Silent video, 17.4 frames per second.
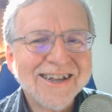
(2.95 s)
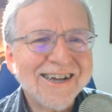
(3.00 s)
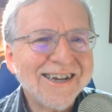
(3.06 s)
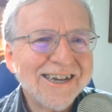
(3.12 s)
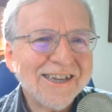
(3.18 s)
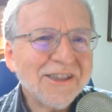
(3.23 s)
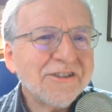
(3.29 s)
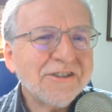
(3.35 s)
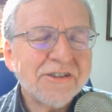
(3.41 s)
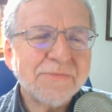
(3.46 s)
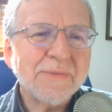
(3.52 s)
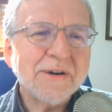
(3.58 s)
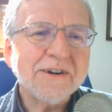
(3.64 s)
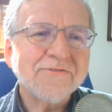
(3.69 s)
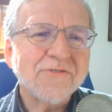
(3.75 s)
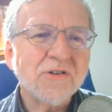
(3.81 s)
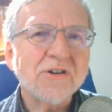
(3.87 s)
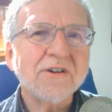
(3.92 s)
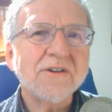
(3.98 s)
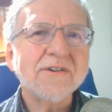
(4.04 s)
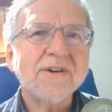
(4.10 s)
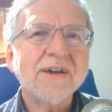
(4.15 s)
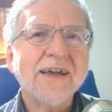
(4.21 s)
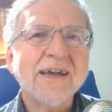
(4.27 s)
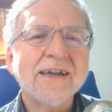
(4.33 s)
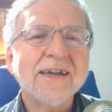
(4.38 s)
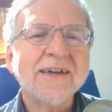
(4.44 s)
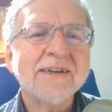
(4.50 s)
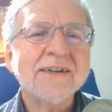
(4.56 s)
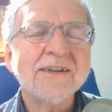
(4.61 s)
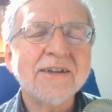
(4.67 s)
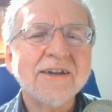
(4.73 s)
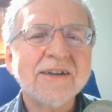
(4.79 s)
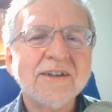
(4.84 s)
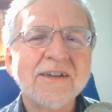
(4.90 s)
Hi, this is Mark Virkler,
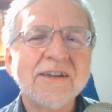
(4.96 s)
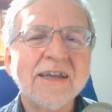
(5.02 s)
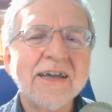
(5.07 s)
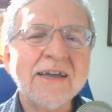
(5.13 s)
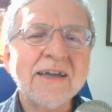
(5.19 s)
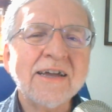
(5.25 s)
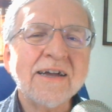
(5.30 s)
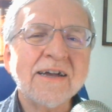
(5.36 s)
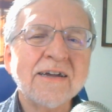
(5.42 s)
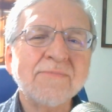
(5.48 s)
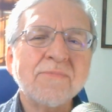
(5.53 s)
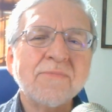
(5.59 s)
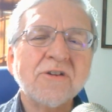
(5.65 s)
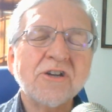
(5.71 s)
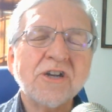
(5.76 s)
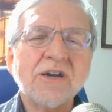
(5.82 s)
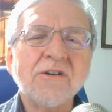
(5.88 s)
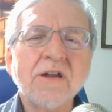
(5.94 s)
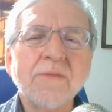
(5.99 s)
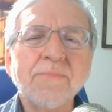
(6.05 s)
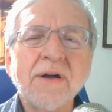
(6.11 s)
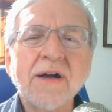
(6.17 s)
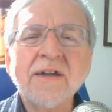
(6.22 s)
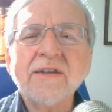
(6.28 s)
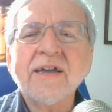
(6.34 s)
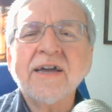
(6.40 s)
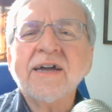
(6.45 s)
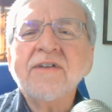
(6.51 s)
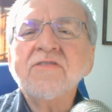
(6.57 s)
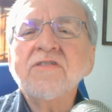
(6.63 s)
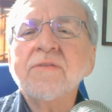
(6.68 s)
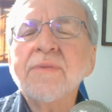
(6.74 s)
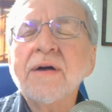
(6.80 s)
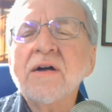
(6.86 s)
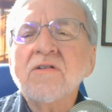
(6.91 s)
and today I'm sharing a
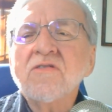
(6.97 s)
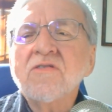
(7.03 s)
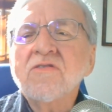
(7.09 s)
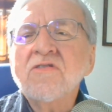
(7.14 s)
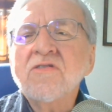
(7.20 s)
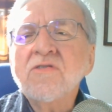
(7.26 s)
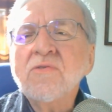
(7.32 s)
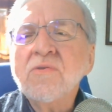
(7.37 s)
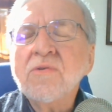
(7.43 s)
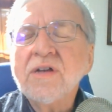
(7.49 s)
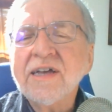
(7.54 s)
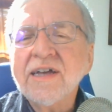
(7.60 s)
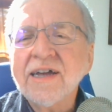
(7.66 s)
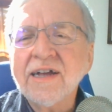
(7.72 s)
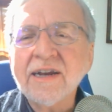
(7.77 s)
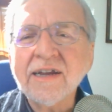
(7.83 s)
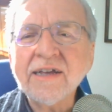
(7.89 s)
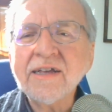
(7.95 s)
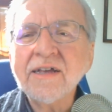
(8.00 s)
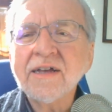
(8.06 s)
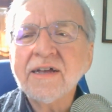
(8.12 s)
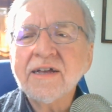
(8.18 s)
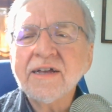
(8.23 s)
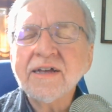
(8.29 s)
podcast about Sue Caley.